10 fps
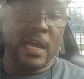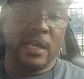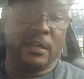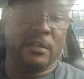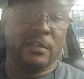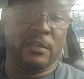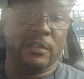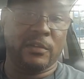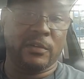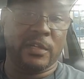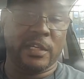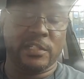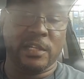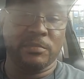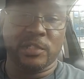added another
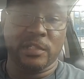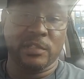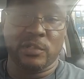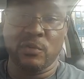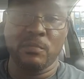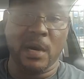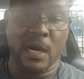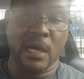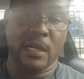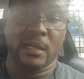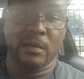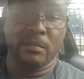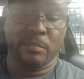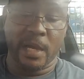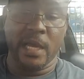exemption to my
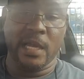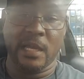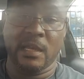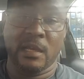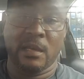pay